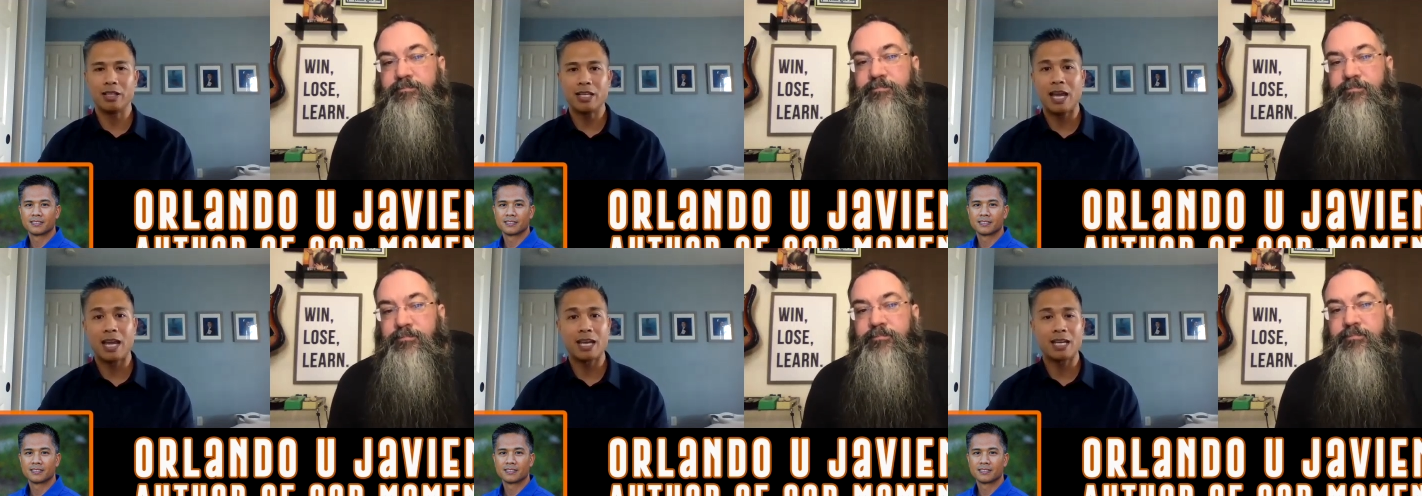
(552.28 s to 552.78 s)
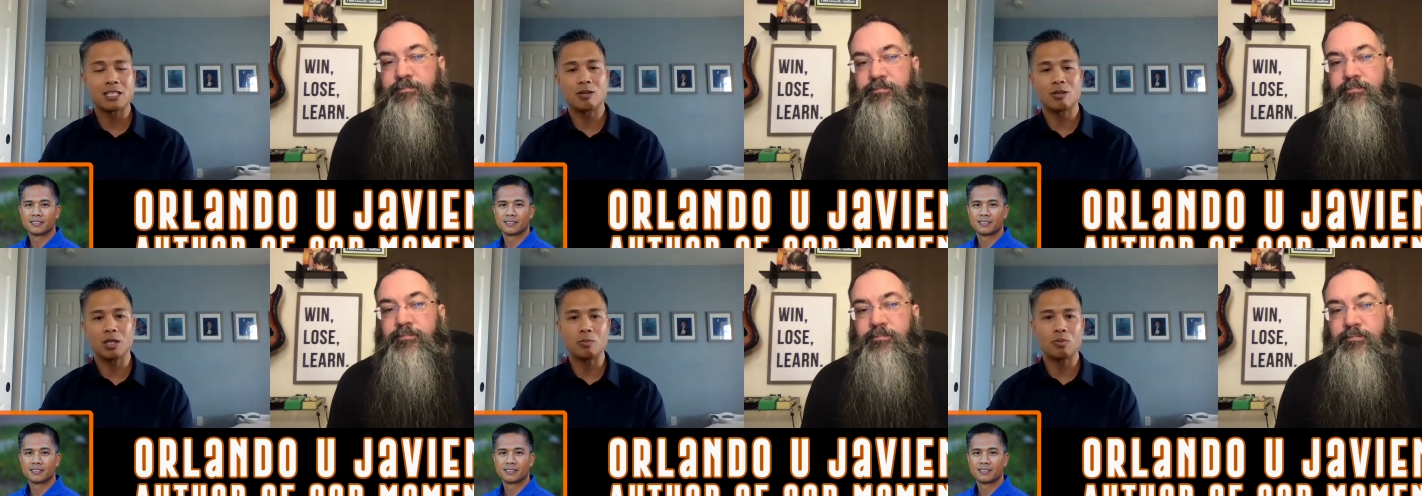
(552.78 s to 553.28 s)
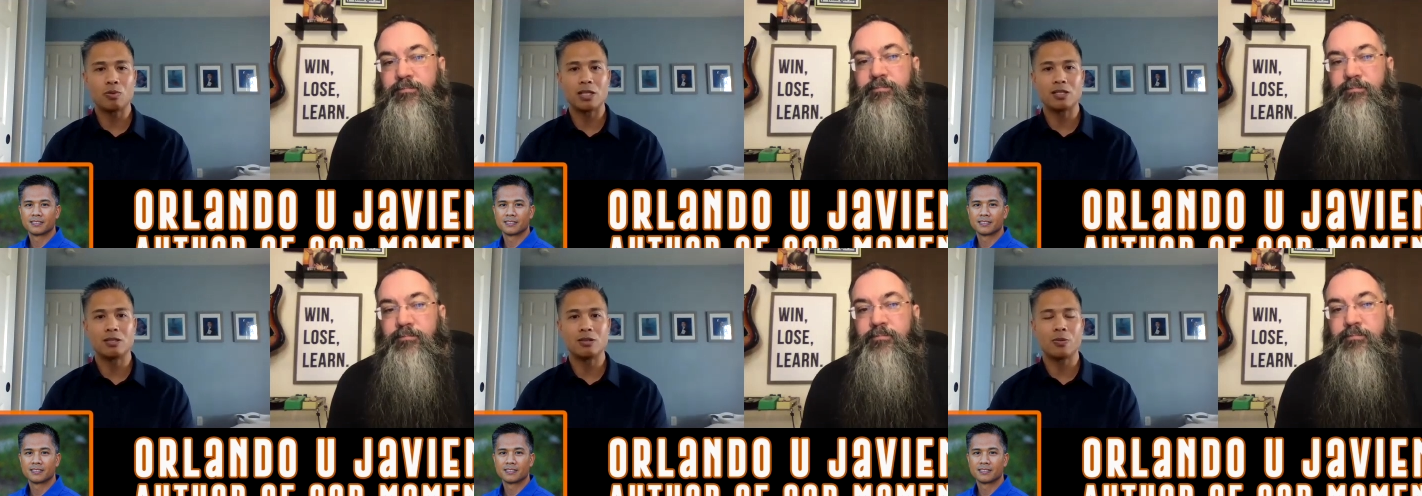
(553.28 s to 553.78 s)
Speaker 1: laid hands on me and
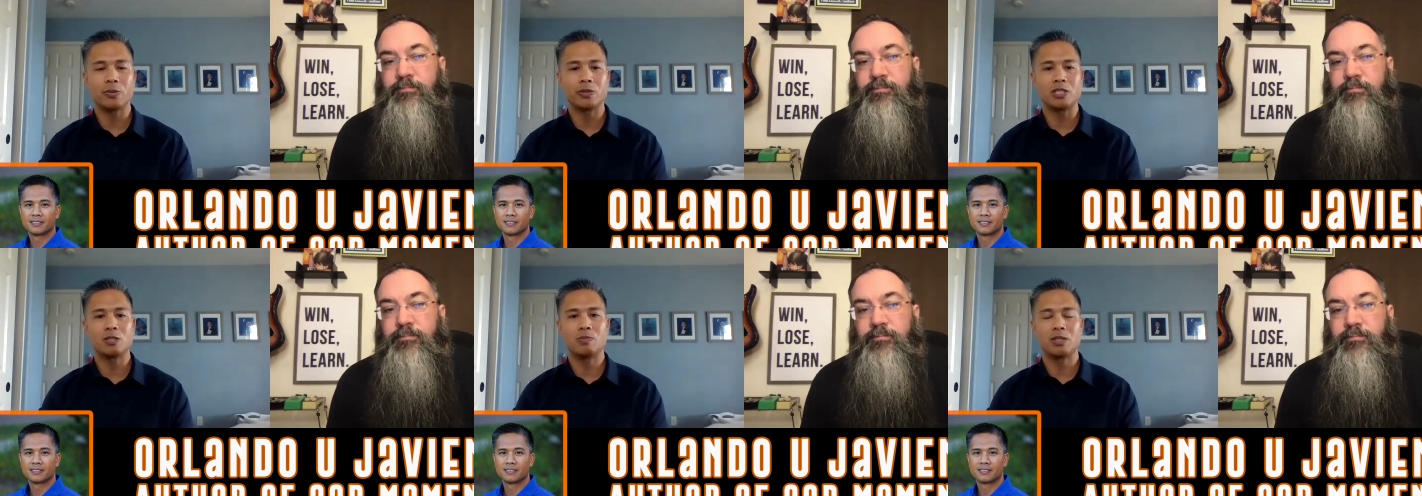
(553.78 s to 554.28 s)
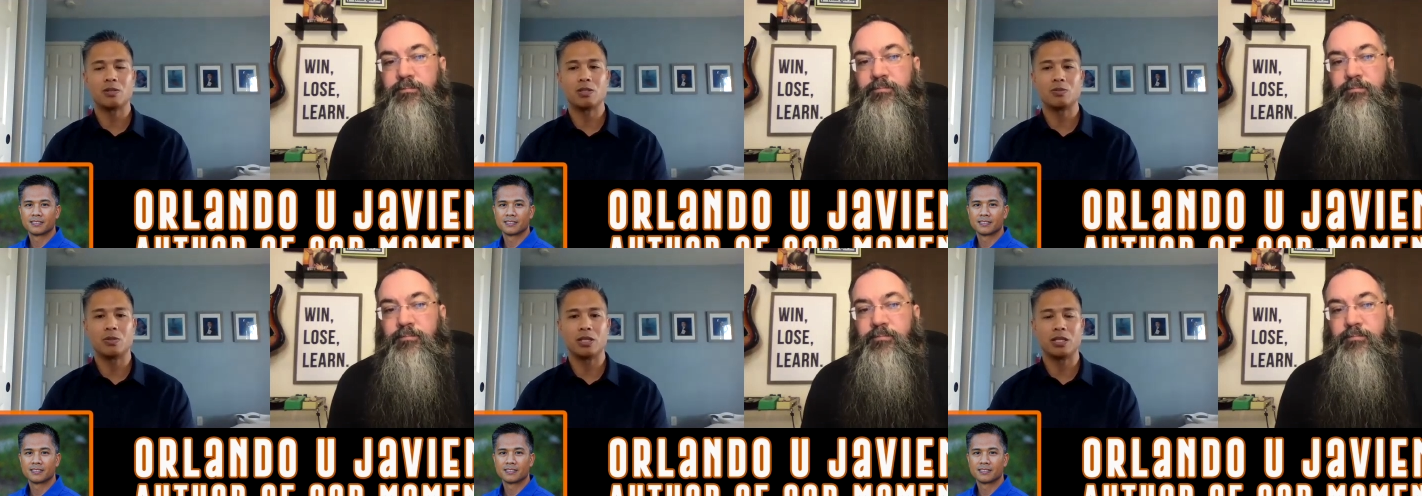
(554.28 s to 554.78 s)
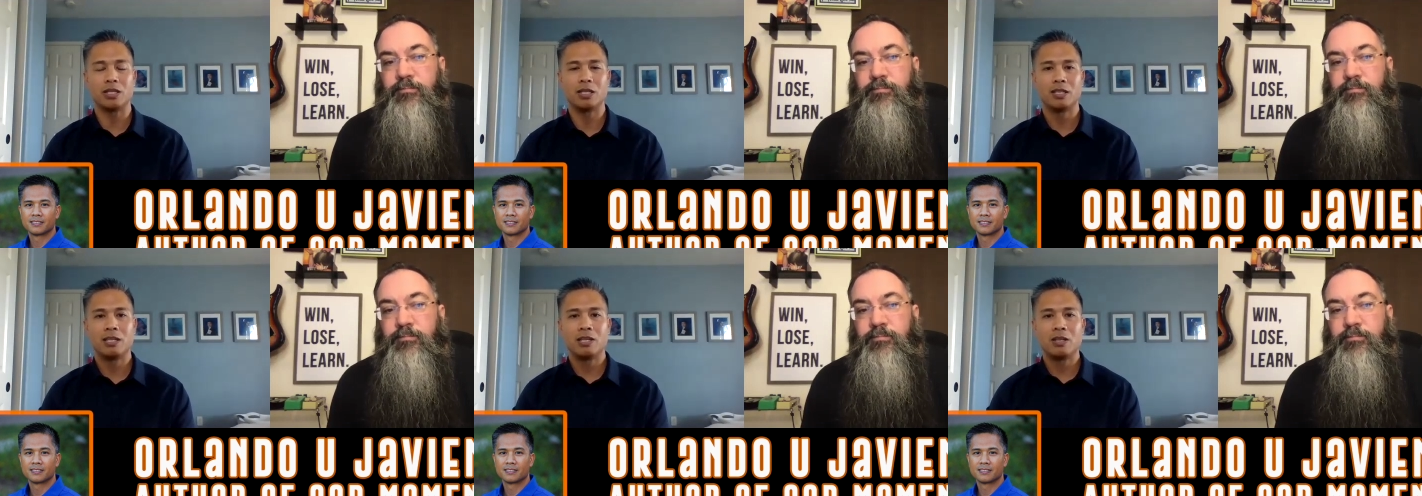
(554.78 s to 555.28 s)
prayed that the Holy Spirit would
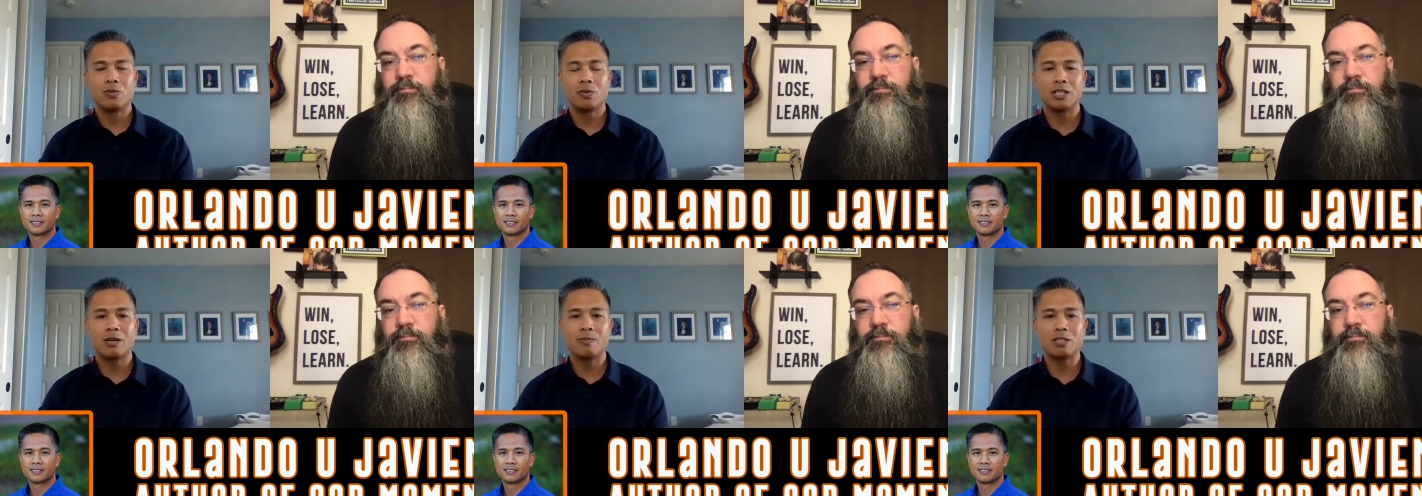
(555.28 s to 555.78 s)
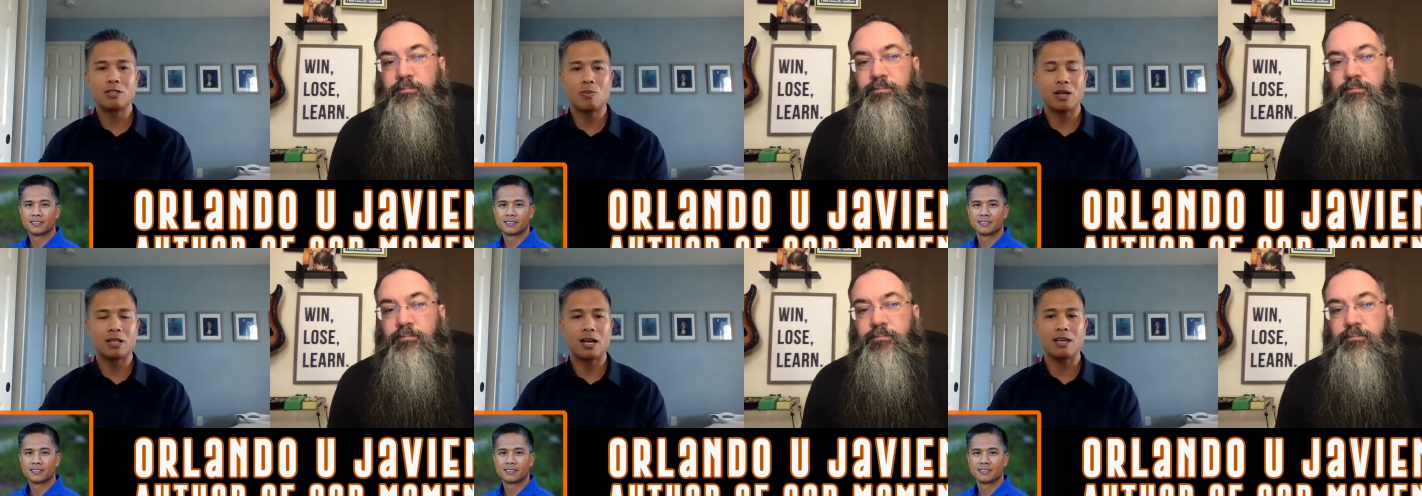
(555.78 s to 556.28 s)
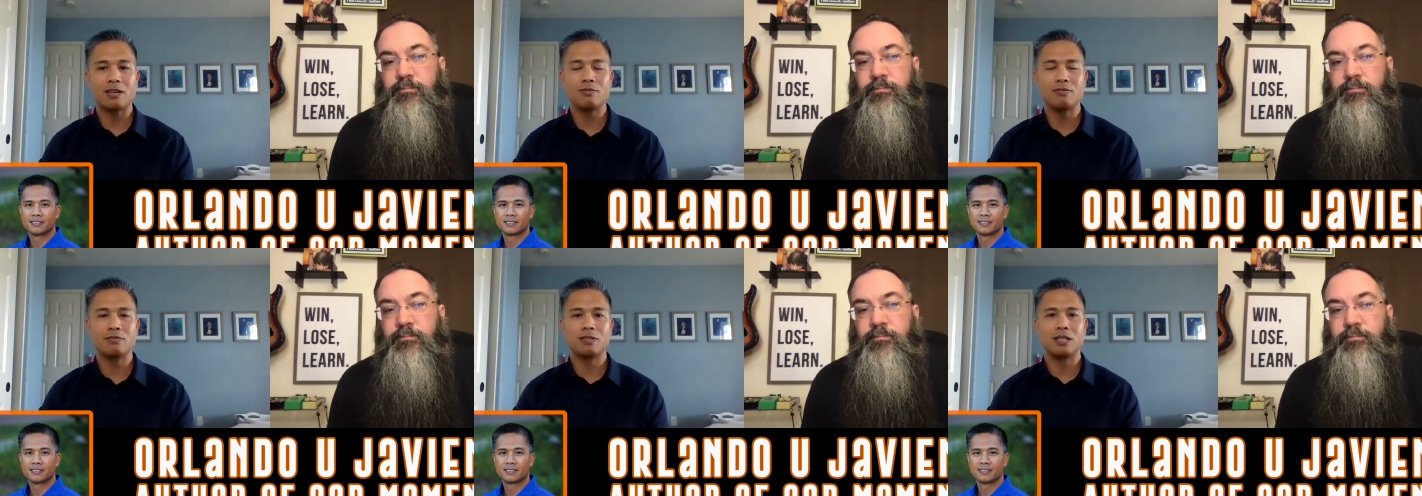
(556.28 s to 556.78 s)
come into my
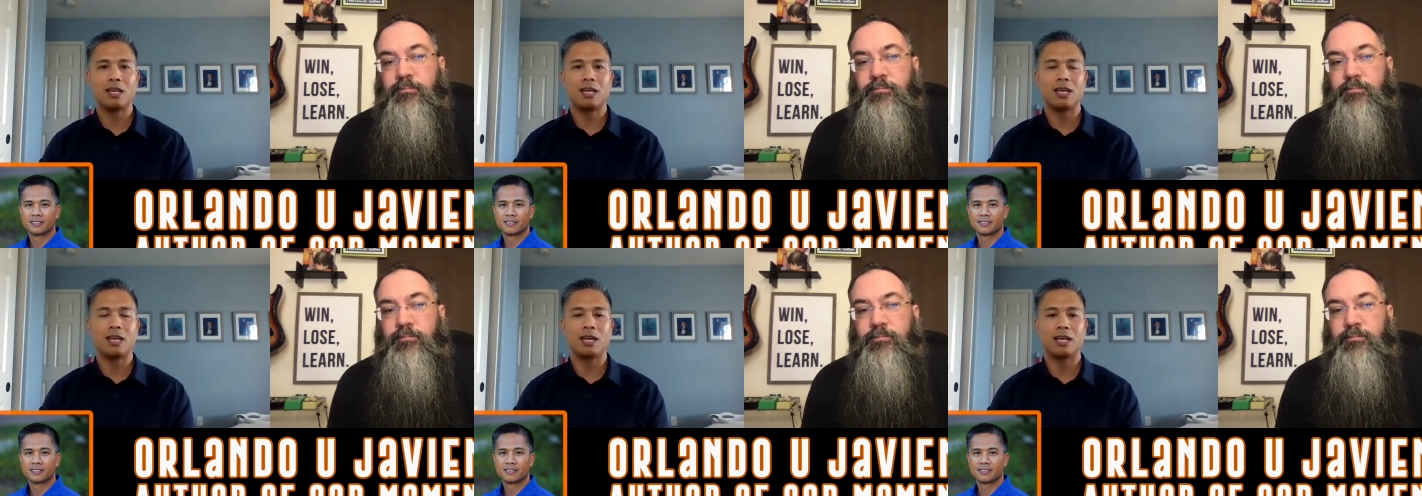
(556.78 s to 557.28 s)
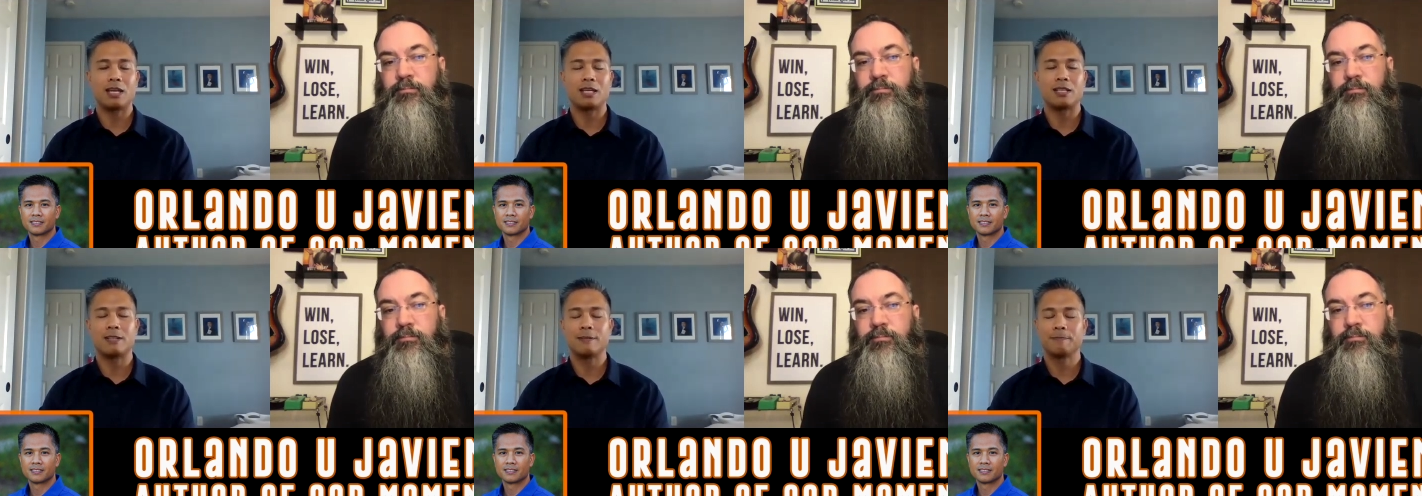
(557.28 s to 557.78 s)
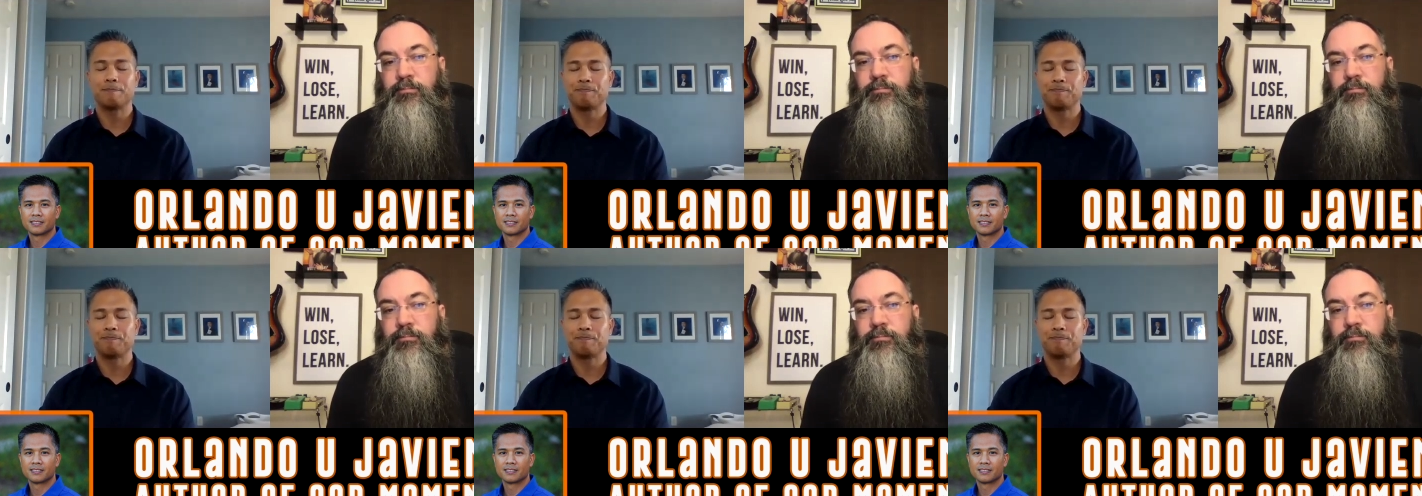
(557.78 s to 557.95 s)
life, and